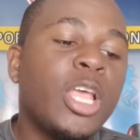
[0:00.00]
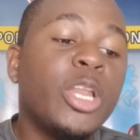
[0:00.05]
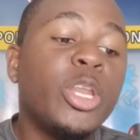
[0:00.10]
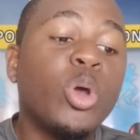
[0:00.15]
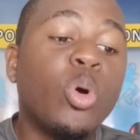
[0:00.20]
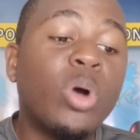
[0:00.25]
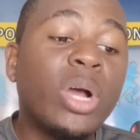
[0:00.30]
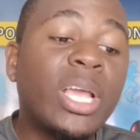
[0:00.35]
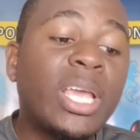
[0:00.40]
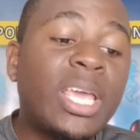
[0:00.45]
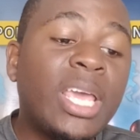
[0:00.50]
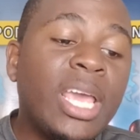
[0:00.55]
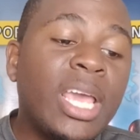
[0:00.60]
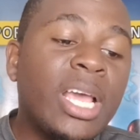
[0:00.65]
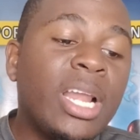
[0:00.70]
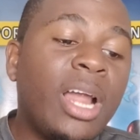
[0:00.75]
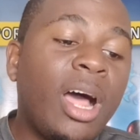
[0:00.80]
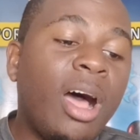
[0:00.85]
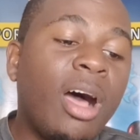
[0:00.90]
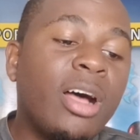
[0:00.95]
Now,
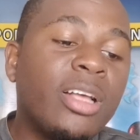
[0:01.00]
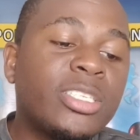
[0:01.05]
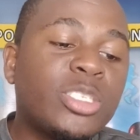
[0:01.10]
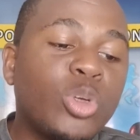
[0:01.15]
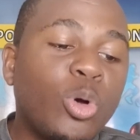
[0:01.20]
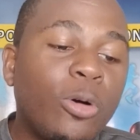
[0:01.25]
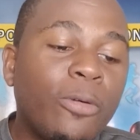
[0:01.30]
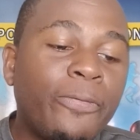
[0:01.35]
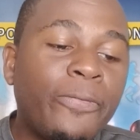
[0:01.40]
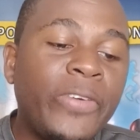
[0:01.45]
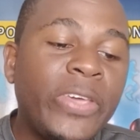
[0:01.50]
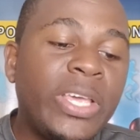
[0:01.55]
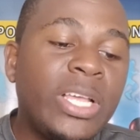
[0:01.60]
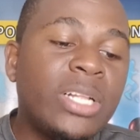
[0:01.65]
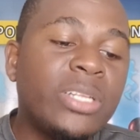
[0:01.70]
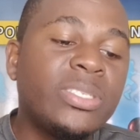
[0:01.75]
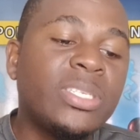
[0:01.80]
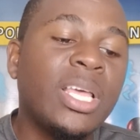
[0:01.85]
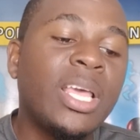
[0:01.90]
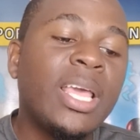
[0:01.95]
Gayle also
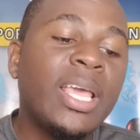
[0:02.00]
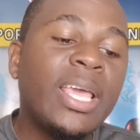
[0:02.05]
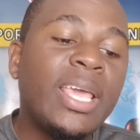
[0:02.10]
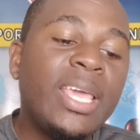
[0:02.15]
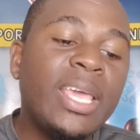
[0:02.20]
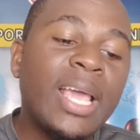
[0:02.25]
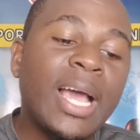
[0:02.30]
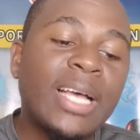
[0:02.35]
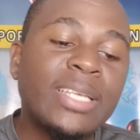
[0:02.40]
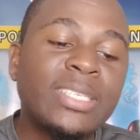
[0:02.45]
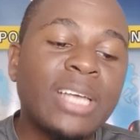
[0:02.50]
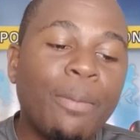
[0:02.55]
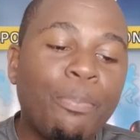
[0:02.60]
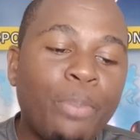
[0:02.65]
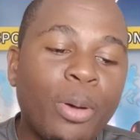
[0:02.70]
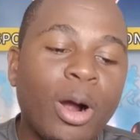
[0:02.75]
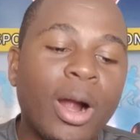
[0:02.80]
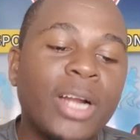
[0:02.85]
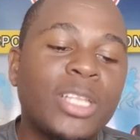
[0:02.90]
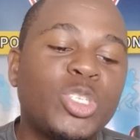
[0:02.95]
feels he has a
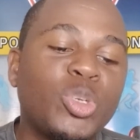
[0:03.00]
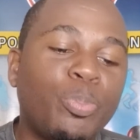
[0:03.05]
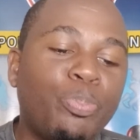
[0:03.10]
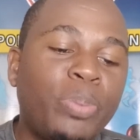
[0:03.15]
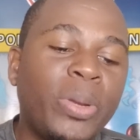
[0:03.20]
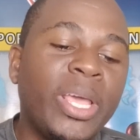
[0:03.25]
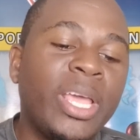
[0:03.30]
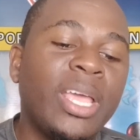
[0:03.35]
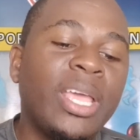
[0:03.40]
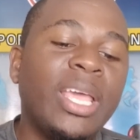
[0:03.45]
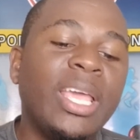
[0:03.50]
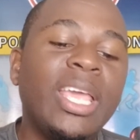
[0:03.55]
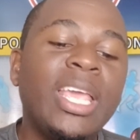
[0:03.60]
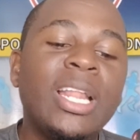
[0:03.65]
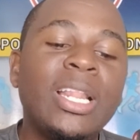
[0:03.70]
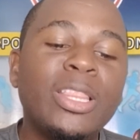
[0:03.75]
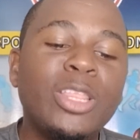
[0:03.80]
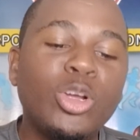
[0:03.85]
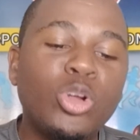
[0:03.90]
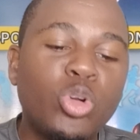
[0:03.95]
part to play
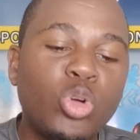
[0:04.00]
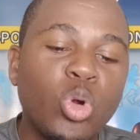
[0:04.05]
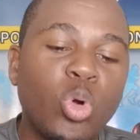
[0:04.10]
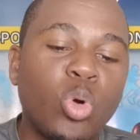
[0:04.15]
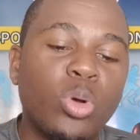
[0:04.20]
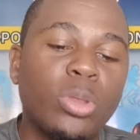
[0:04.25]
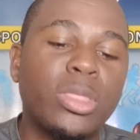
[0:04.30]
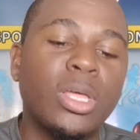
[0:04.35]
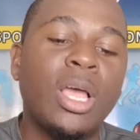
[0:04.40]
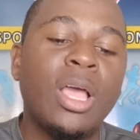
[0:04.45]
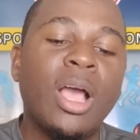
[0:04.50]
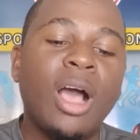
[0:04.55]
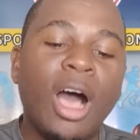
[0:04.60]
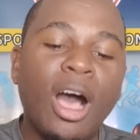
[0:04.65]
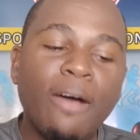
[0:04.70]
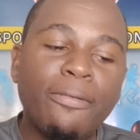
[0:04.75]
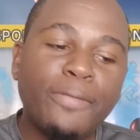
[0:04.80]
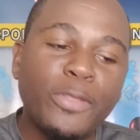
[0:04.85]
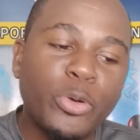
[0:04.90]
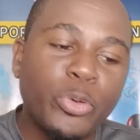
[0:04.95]
in the growth
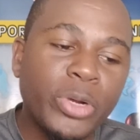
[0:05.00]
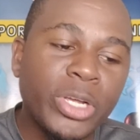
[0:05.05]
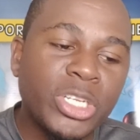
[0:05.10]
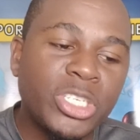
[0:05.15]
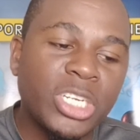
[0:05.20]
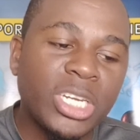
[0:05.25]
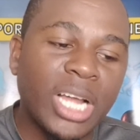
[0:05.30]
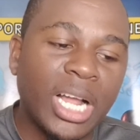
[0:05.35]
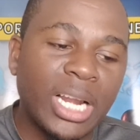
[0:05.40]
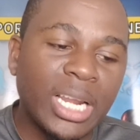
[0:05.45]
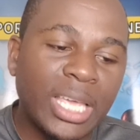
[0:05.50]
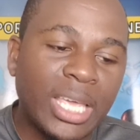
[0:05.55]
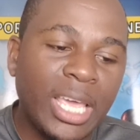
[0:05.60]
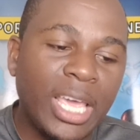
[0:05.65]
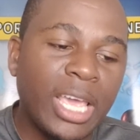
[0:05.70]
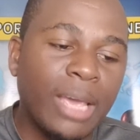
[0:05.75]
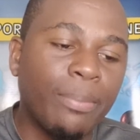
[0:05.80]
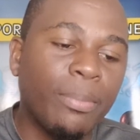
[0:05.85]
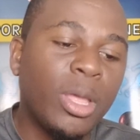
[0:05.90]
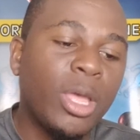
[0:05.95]
of the regional
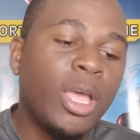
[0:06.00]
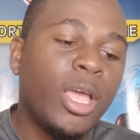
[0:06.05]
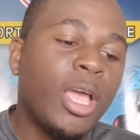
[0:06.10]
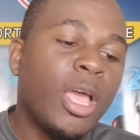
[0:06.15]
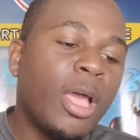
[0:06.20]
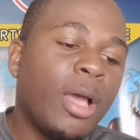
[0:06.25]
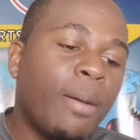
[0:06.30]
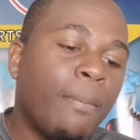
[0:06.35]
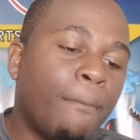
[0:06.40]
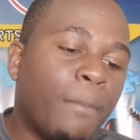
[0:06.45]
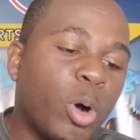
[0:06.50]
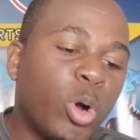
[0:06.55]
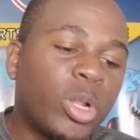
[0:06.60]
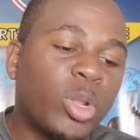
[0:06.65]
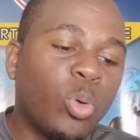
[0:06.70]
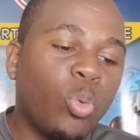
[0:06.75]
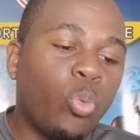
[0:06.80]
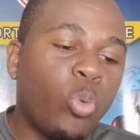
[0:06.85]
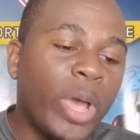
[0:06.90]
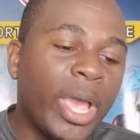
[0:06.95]
game,
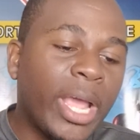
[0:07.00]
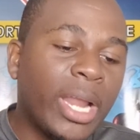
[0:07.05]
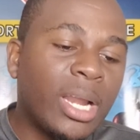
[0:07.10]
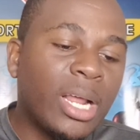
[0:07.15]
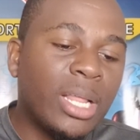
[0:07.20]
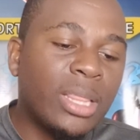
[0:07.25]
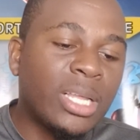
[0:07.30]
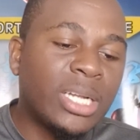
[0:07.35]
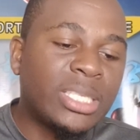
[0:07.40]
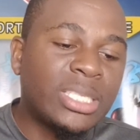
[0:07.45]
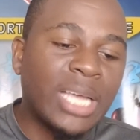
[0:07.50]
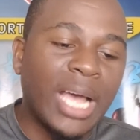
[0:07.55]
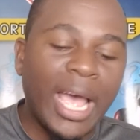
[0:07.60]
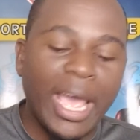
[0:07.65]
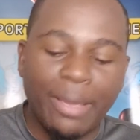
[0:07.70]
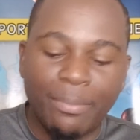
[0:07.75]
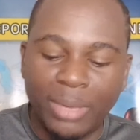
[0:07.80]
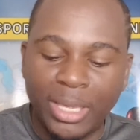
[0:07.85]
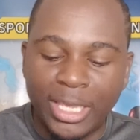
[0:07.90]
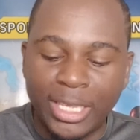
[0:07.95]
but when the
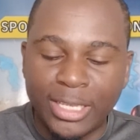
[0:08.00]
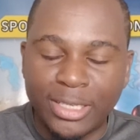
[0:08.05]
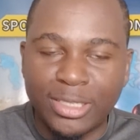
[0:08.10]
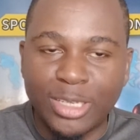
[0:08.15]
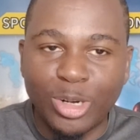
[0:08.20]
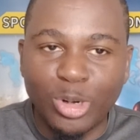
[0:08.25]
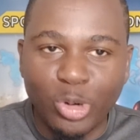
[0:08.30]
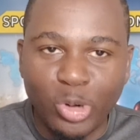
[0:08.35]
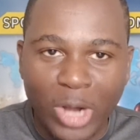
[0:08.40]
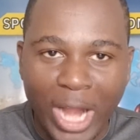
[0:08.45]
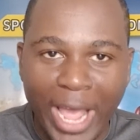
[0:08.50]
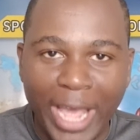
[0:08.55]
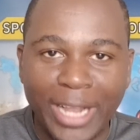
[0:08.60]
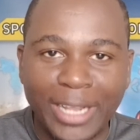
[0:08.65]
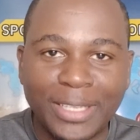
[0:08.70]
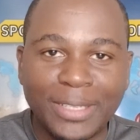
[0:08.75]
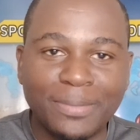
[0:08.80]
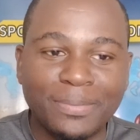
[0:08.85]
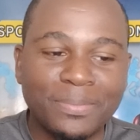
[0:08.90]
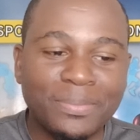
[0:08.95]
time is
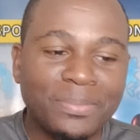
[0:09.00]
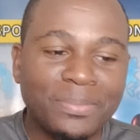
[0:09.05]
right.